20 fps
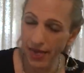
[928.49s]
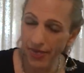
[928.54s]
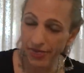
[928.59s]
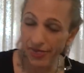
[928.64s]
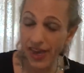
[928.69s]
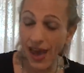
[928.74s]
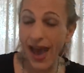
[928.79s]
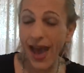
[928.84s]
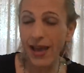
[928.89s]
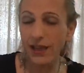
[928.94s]

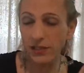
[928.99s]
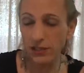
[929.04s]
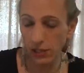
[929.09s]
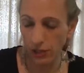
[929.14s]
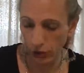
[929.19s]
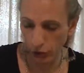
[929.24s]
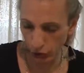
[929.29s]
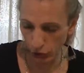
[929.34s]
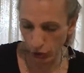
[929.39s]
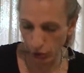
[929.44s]
that
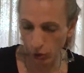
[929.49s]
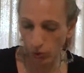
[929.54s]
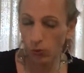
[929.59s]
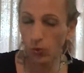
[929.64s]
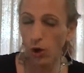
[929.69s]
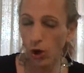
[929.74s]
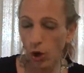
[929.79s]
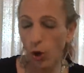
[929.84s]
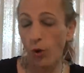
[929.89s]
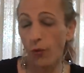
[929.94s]

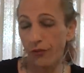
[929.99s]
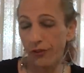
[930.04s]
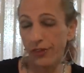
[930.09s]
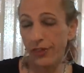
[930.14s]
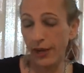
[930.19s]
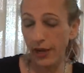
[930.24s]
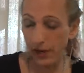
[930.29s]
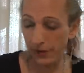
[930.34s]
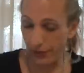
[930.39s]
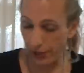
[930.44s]
you over
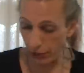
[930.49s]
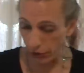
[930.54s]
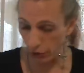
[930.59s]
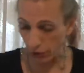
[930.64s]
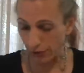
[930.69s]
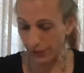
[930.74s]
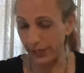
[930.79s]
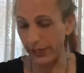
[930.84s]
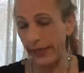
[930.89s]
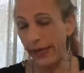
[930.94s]
there that
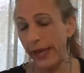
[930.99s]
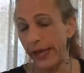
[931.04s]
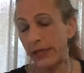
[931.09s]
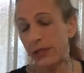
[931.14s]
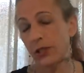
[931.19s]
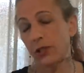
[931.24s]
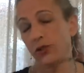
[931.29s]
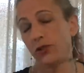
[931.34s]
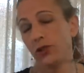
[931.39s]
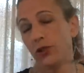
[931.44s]
you're
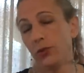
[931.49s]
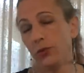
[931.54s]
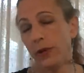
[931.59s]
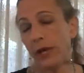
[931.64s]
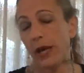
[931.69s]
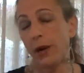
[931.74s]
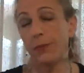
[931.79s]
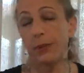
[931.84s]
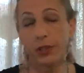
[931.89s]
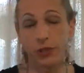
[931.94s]
connecting to
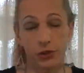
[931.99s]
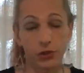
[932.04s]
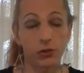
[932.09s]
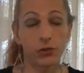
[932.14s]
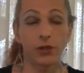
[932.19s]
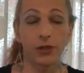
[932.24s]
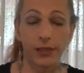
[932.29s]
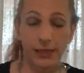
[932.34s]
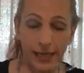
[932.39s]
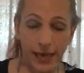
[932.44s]
now because you're
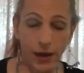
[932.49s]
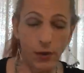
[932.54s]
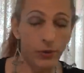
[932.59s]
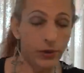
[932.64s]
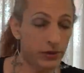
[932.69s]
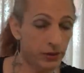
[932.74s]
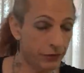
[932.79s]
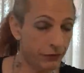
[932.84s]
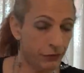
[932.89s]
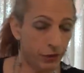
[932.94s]

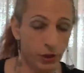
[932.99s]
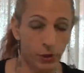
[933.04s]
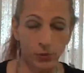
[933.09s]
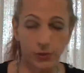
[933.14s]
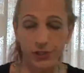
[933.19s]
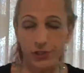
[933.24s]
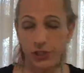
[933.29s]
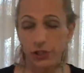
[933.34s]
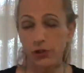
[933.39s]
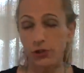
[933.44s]
allowing the
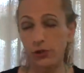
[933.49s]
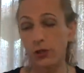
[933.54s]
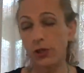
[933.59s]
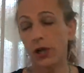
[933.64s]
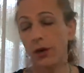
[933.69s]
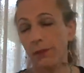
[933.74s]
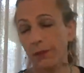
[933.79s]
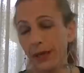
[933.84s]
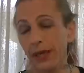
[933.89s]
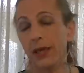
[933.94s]
frequency to
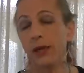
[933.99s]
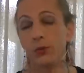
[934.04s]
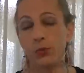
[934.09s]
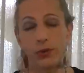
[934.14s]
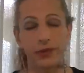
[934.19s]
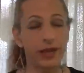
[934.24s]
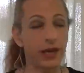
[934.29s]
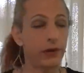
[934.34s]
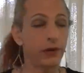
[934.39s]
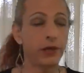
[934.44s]
come in
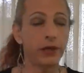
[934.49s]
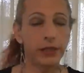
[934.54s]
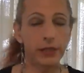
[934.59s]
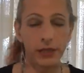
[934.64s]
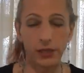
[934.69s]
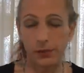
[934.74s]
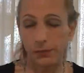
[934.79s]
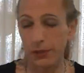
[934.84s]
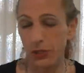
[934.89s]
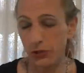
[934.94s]
without any
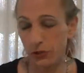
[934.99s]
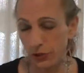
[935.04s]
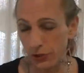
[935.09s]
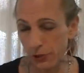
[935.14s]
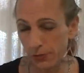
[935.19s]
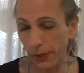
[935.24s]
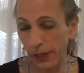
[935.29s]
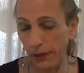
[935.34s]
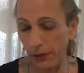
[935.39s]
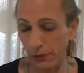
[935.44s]
inhibitions
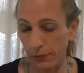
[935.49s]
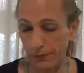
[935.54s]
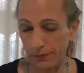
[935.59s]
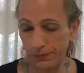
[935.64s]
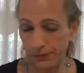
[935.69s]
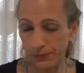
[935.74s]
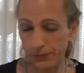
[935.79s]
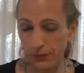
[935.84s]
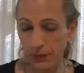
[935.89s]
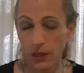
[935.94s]
about
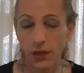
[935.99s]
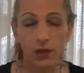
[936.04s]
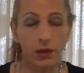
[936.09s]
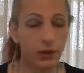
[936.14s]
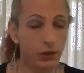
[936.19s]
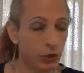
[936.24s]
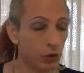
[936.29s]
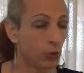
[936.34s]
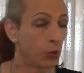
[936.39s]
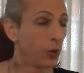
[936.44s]
it.
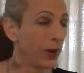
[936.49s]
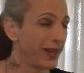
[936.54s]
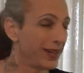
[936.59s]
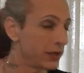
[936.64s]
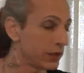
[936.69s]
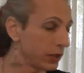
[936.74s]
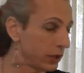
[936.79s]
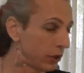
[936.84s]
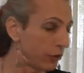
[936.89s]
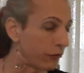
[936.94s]
You're
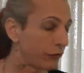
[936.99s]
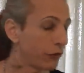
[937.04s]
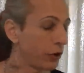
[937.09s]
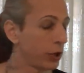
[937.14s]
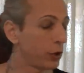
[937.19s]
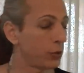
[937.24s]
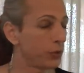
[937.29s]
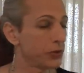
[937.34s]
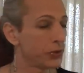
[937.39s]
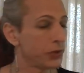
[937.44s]
raising your
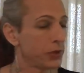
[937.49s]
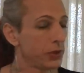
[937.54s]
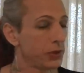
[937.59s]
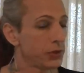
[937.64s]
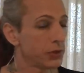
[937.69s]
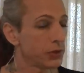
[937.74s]
frequency.